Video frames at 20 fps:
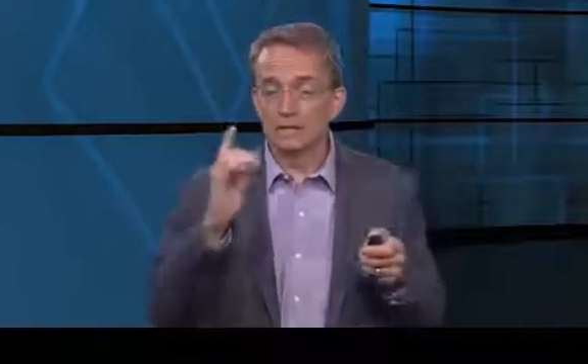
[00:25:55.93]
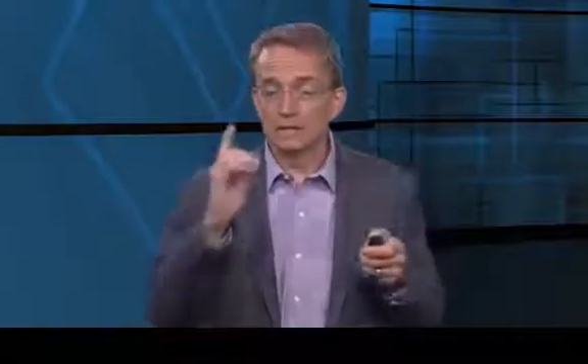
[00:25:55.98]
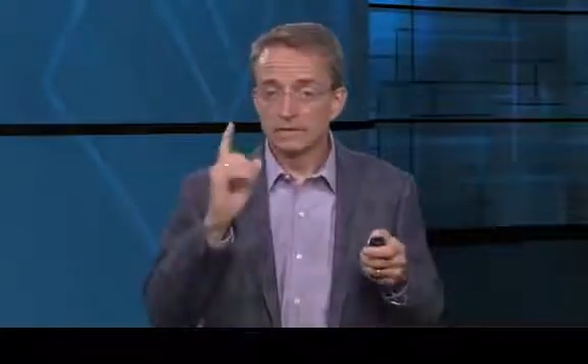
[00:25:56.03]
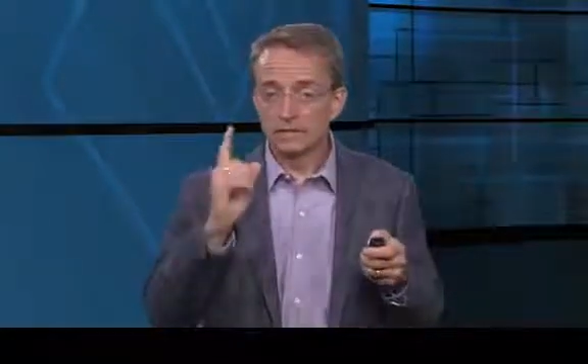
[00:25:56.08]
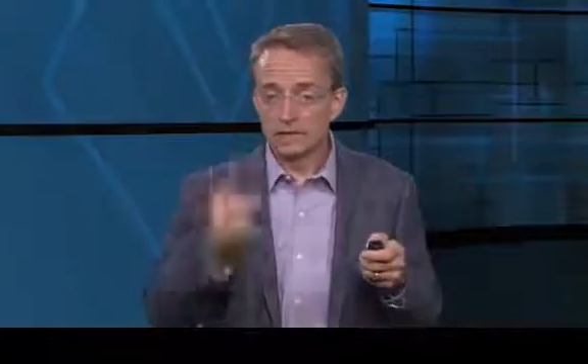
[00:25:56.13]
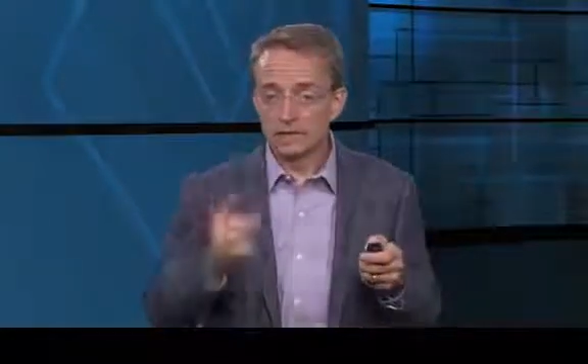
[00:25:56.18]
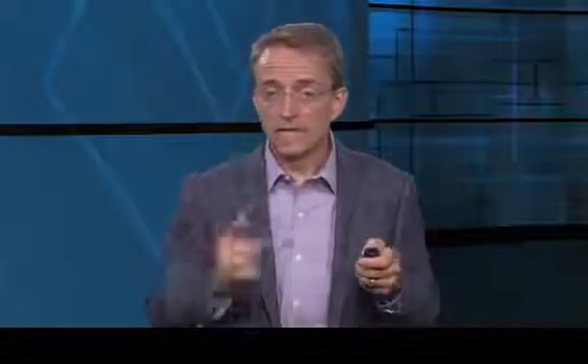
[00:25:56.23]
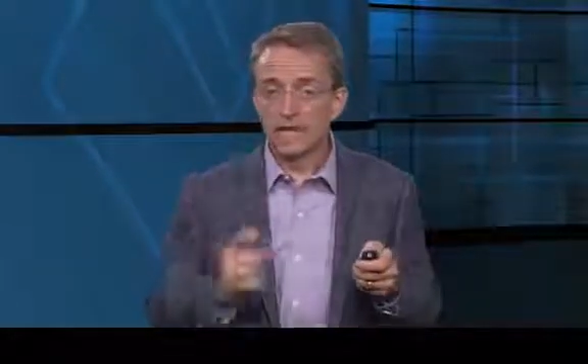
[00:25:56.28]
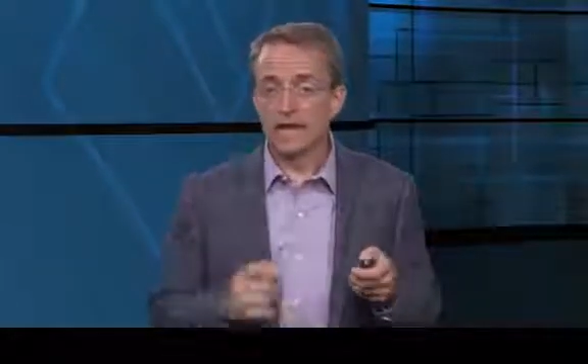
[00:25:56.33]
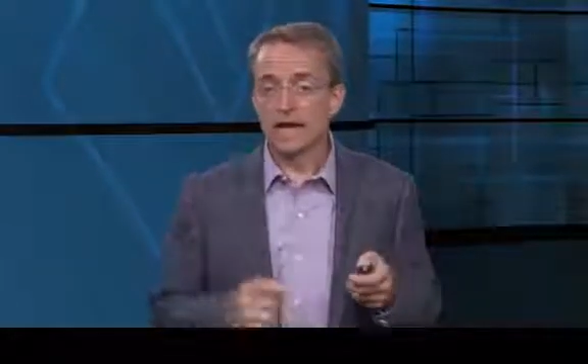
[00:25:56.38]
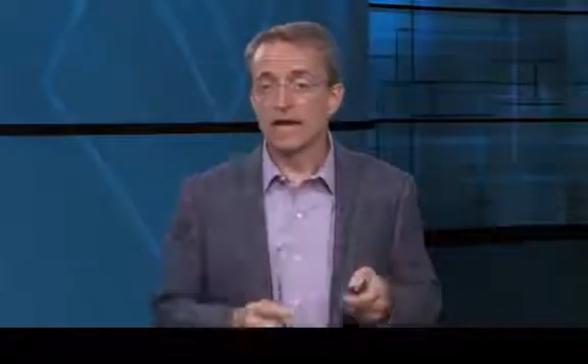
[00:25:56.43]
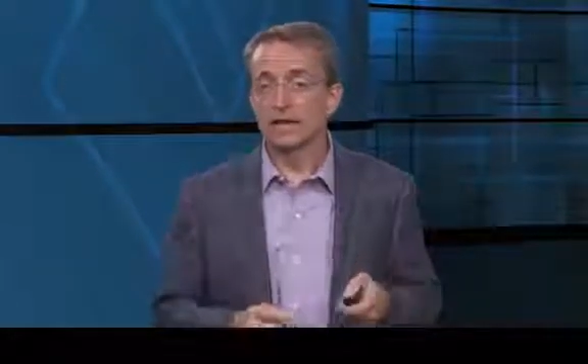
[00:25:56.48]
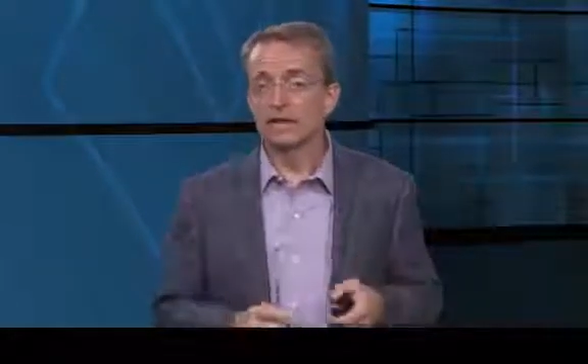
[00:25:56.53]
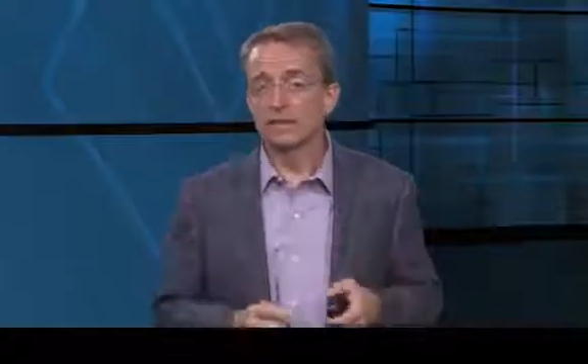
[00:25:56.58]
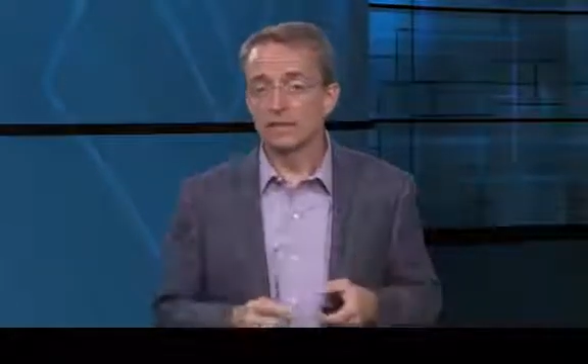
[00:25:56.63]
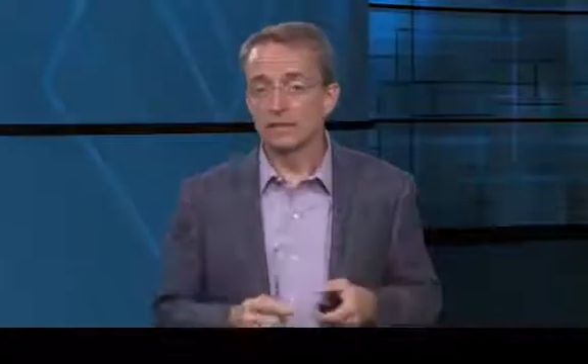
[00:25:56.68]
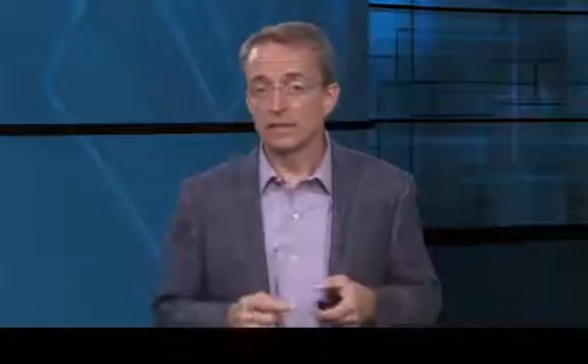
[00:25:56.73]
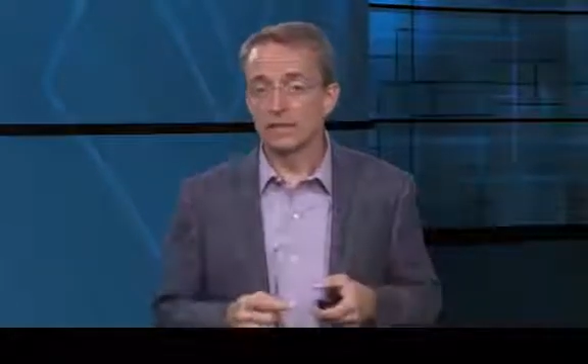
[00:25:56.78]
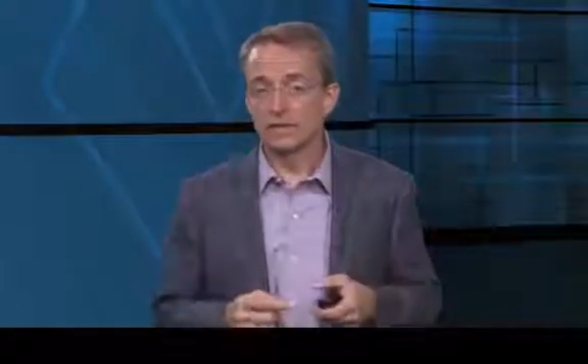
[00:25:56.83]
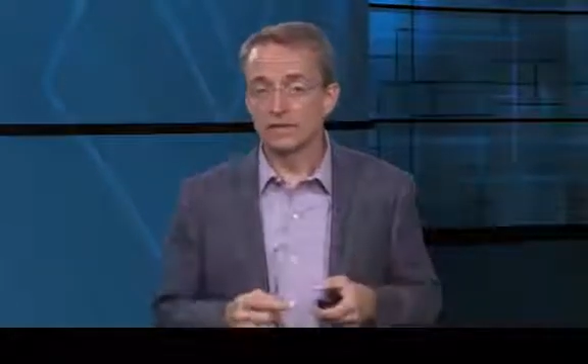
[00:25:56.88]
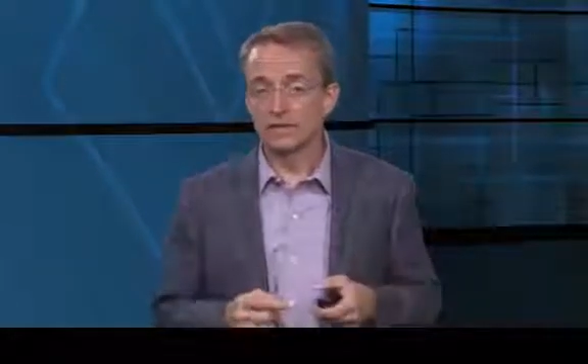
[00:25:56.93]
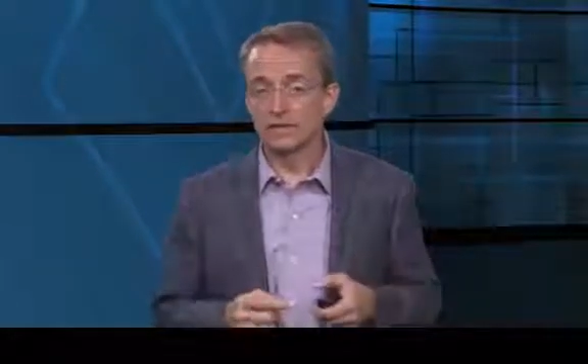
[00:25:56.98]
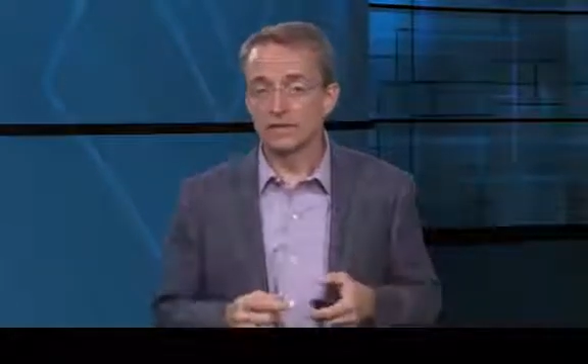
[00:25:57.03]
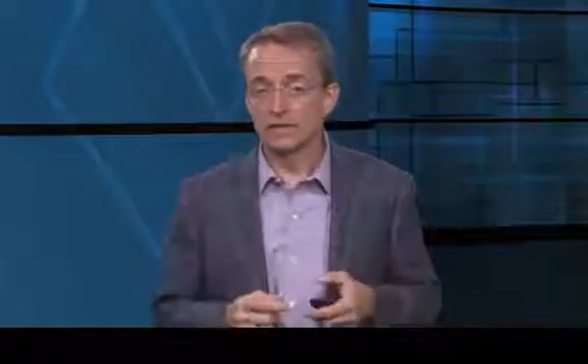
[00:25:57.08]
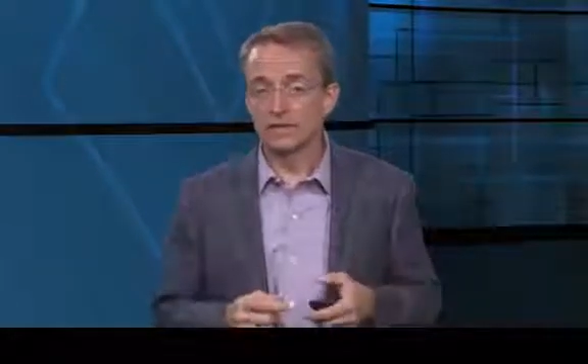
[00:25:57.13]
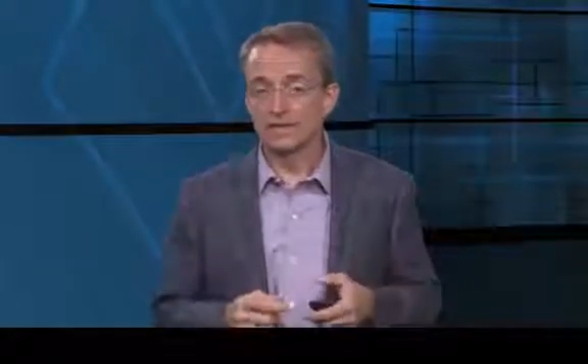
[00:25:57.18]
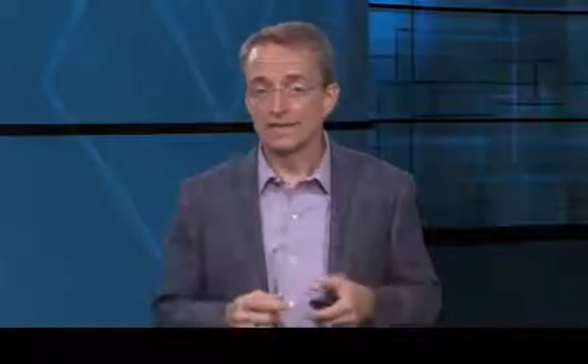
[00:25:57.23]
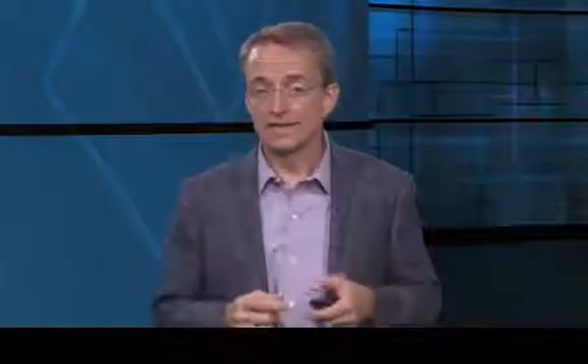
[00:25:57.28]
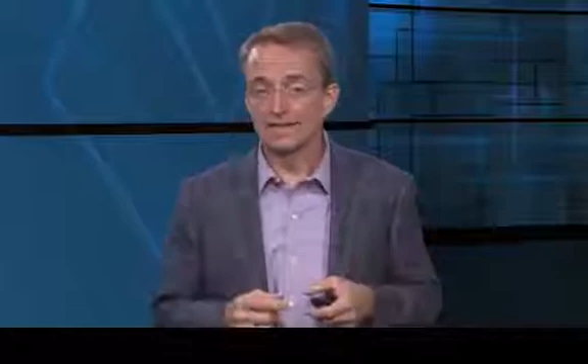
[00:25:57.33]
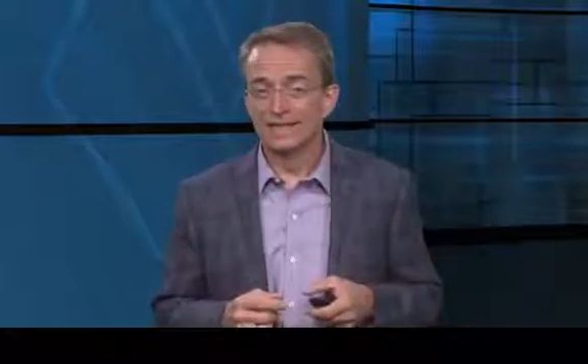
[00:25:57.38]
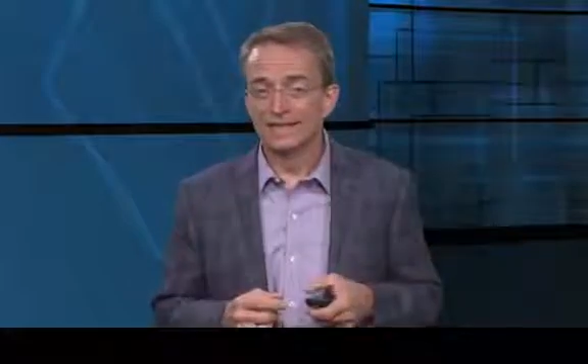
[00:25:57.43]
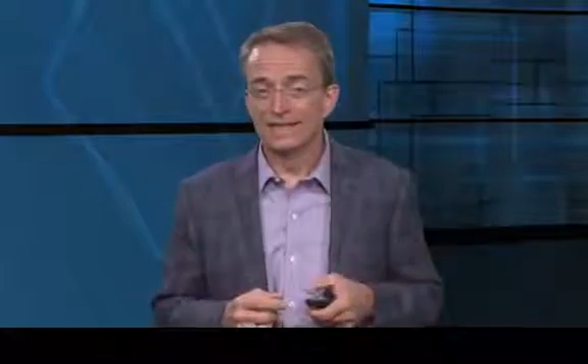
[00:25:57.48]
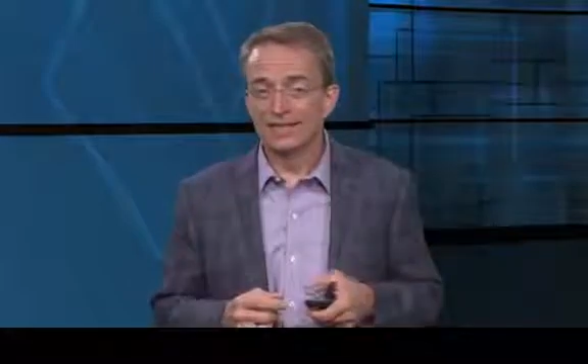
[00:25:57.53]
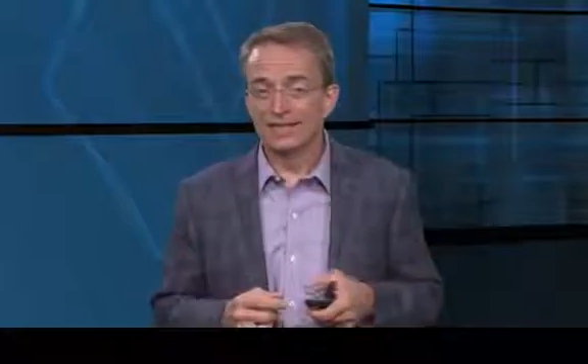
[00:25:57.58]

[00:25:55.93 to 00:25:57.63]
take action based on it.